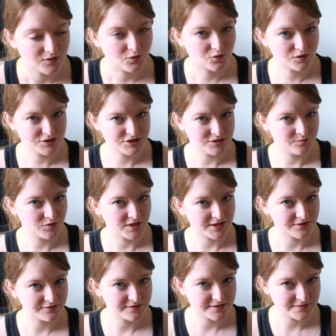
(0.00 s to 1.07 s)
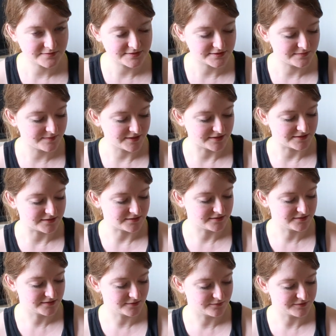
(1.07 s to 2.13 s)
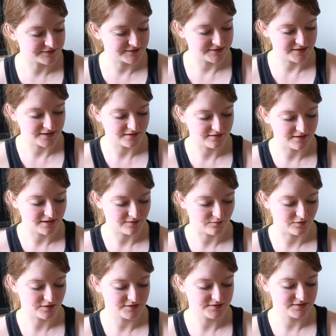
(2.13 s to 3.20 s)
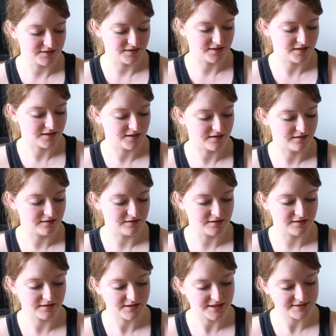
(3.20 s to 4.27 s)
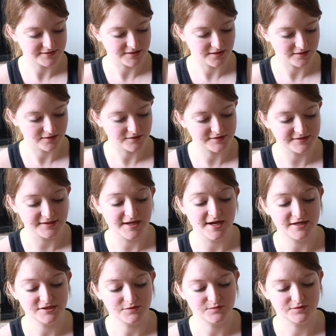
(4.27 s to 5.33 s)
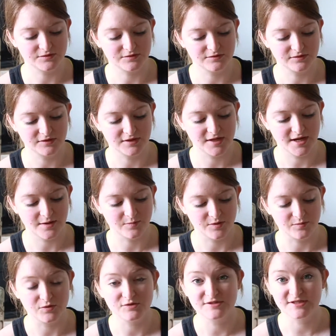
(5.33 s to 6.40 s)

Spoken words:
orangey brown than I was expecting, so we'll see how that works. And then the last color is the Cowboy boots